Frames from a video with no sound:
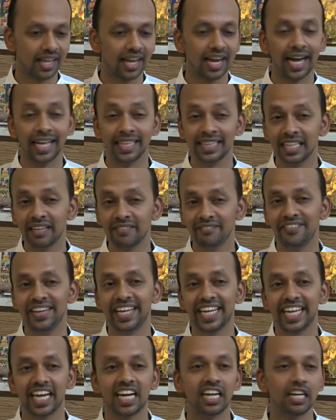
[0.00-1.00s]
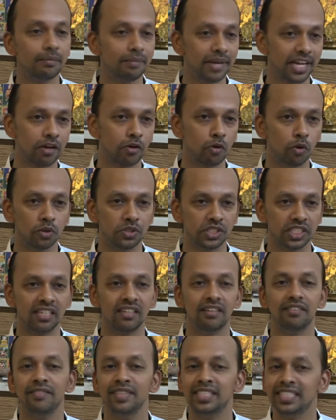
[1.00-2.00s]
and then Vijnanamaya Kosha,
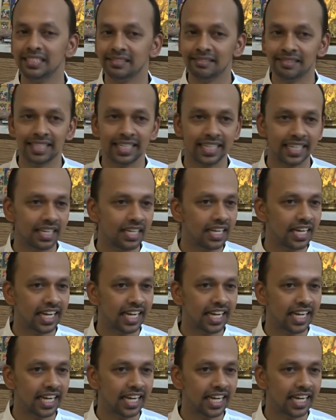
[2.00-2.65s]
which is the